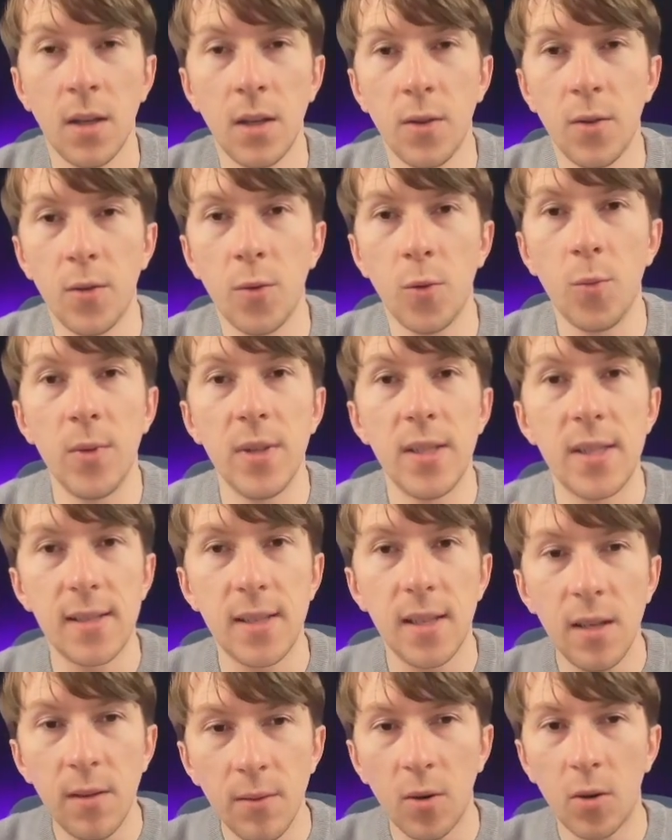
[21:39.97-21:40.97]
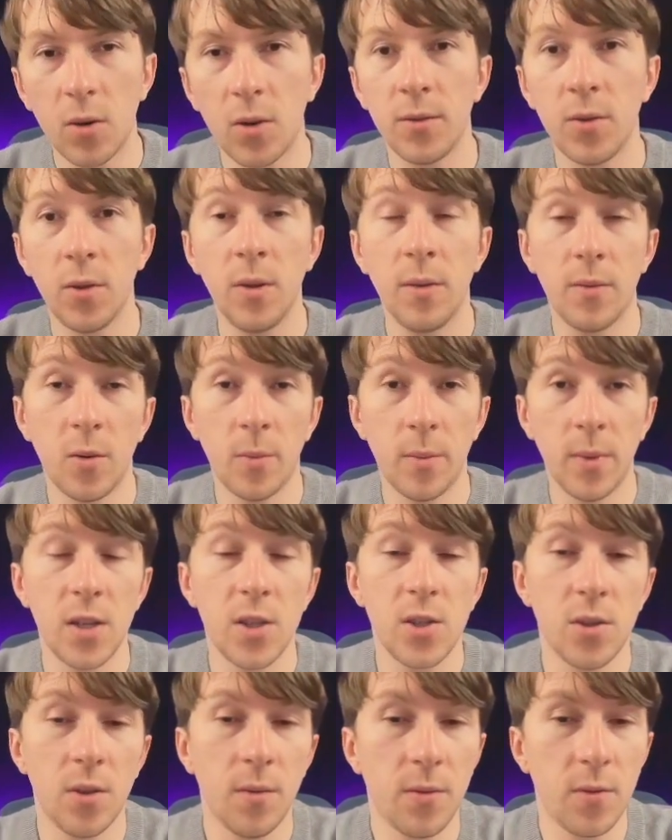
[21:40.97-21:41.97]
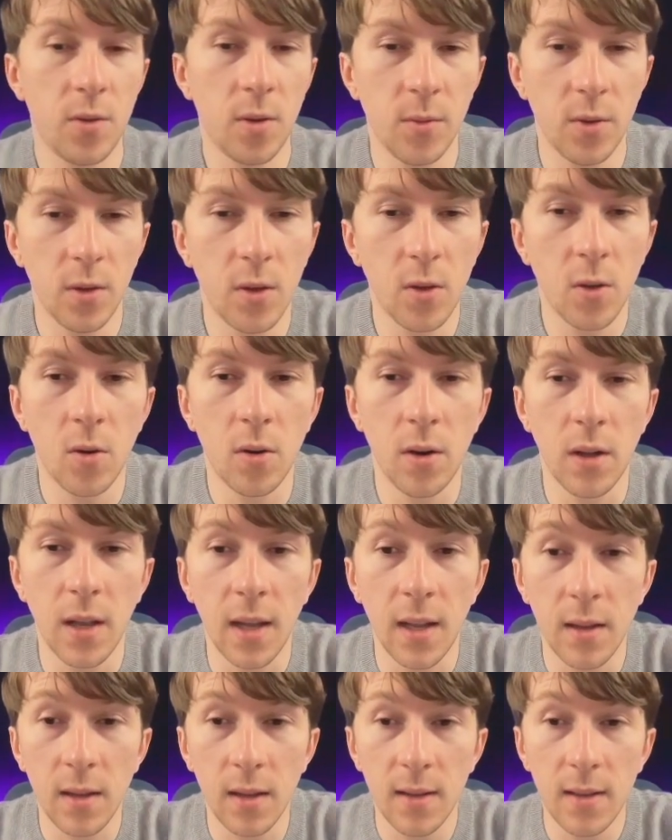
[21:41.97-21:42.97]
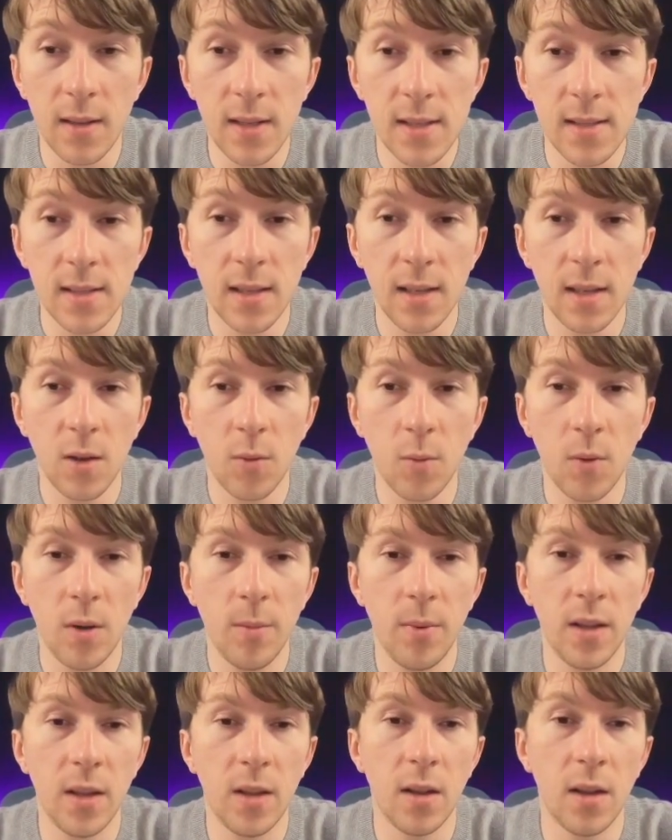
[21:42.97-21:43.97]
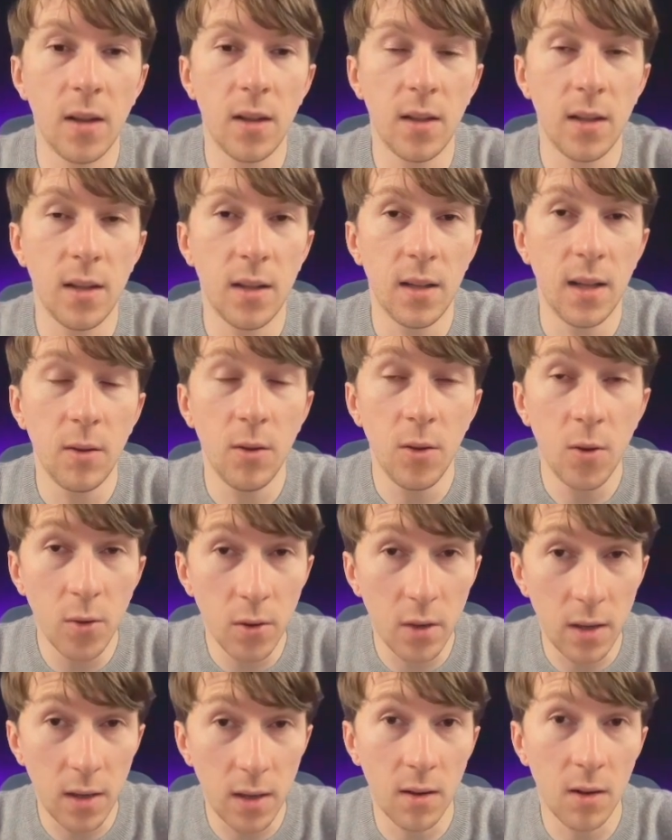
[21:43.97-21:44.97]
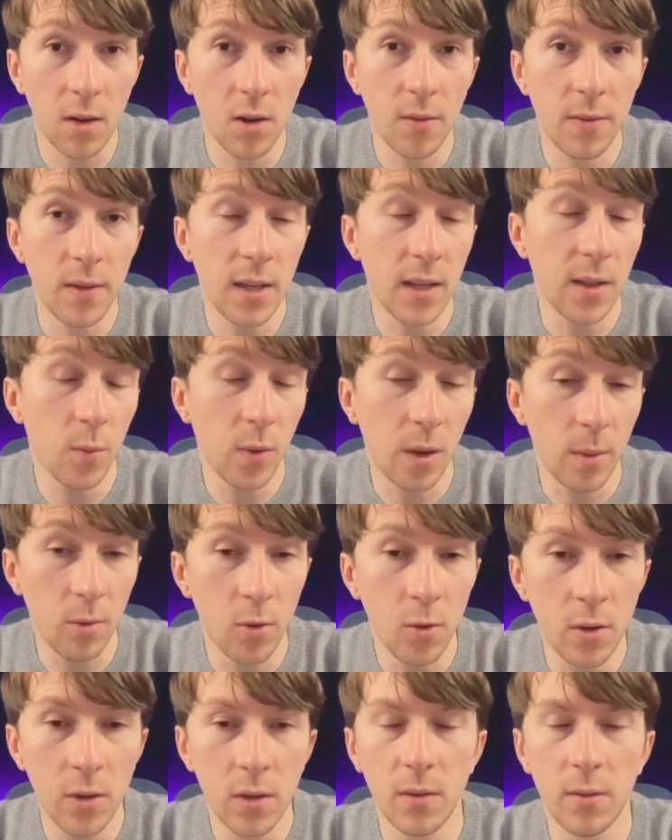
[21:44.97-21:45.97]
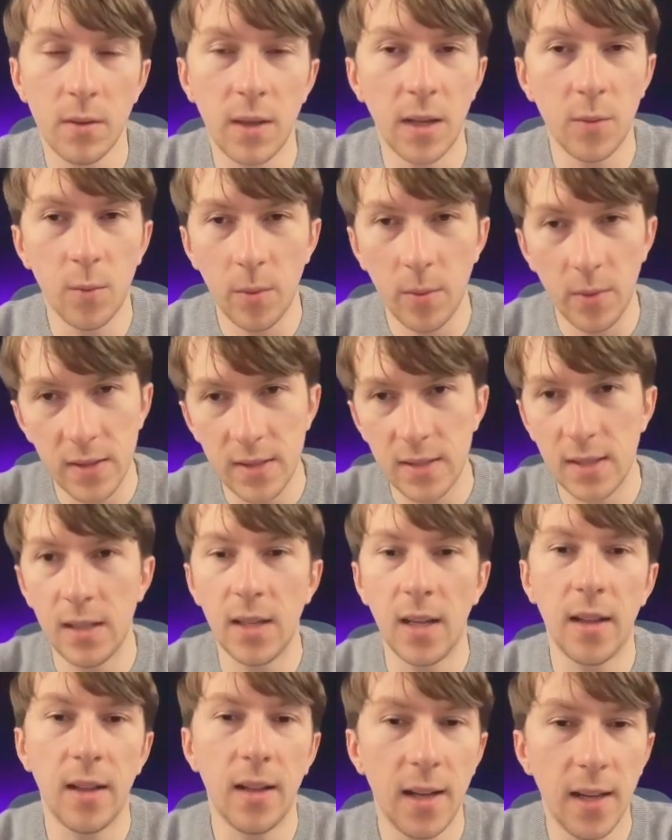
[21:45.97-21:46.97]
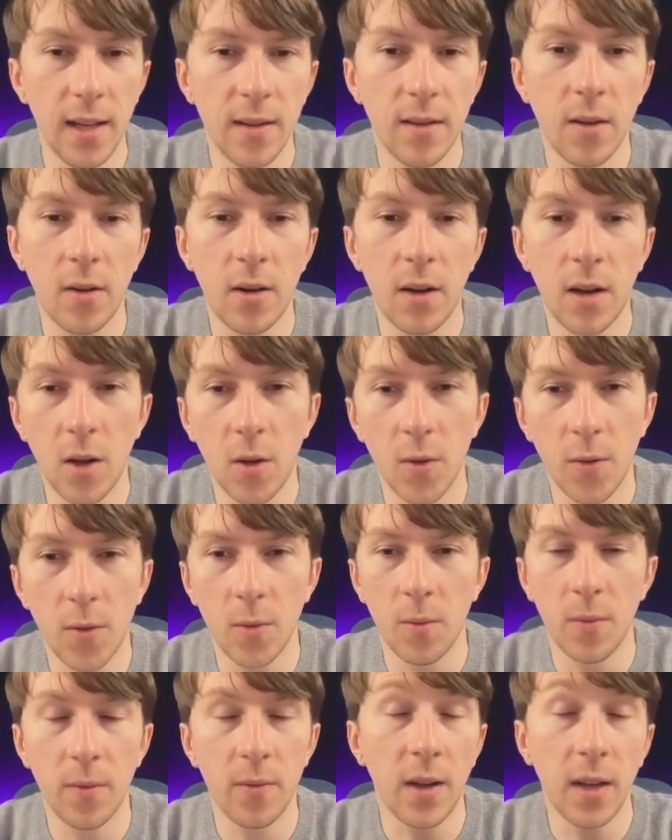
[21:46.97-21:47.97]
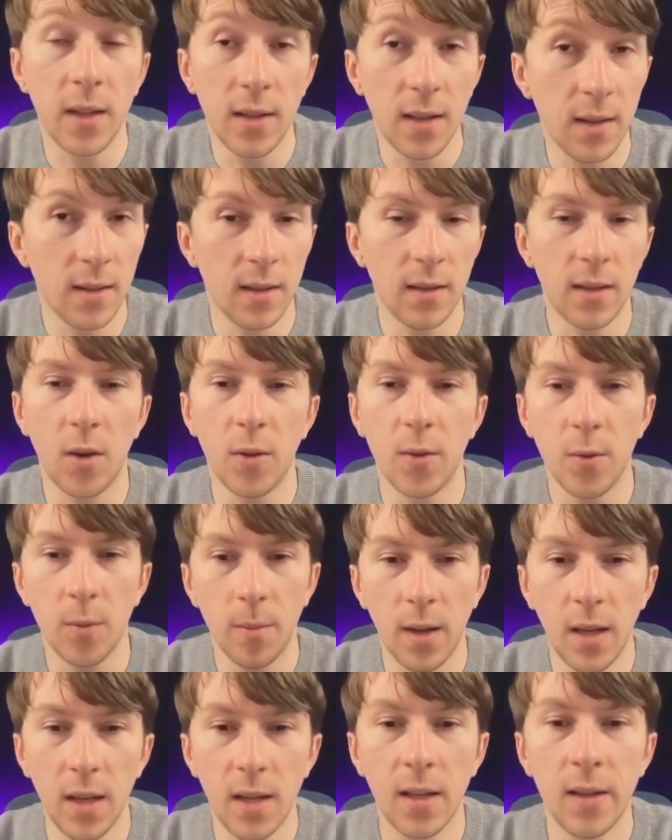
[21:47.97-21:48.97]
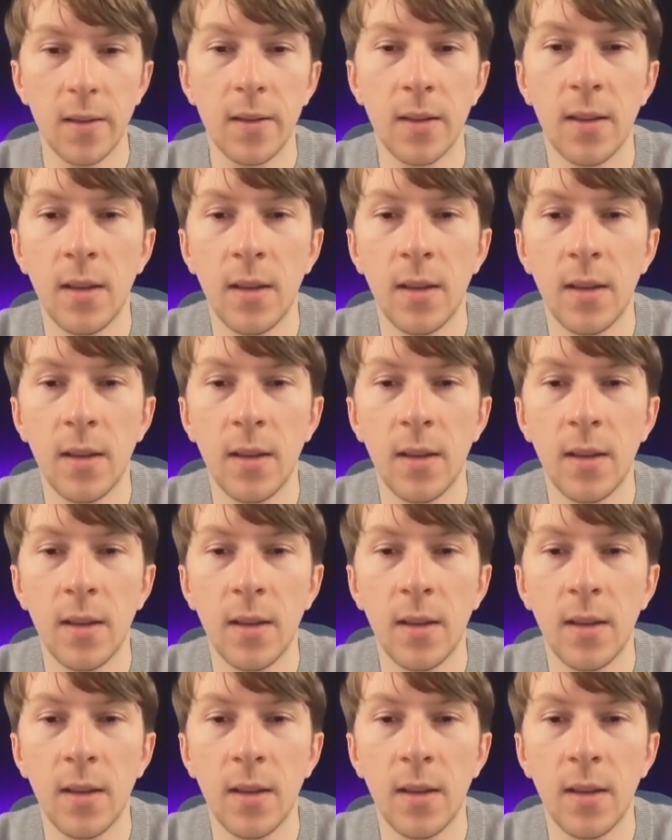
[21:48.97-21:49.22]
to receive all of the information from the call. And this here will be the URL of that webhook that we will see that later, how to find it and how to make it.